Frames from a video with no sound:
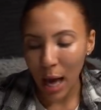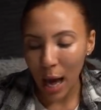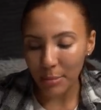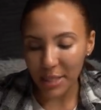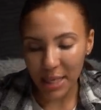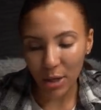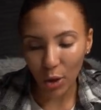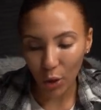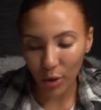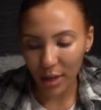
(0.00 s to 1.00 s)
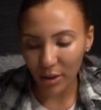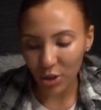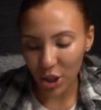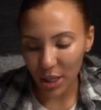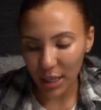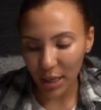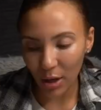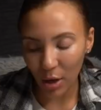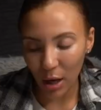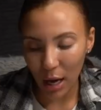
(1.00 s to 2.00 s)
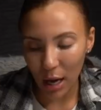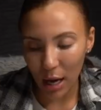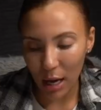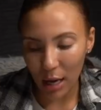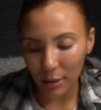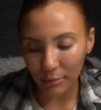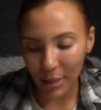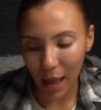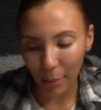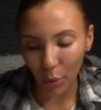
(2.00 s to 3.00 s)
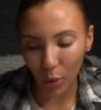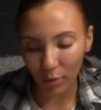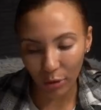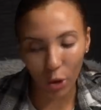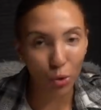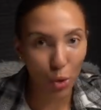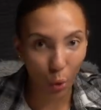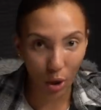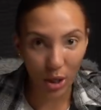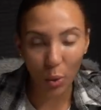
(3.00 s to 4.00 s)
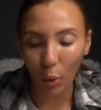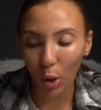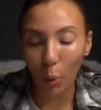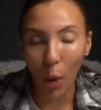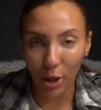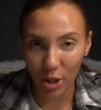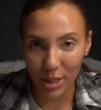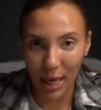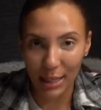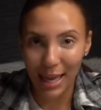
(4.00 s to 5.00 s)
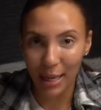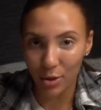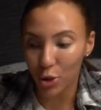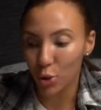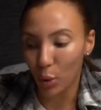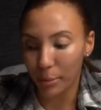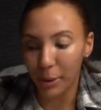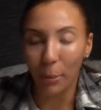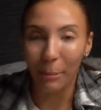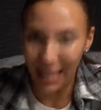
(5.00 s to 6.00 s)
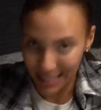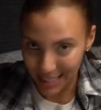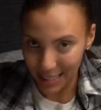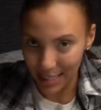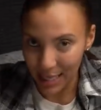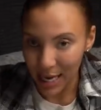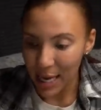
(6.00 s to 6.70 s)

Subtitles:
I'm seeing earth energy here, Capricorn, Virgo, Taurus, or a water sign, Cancer, Scorpio, Pisces.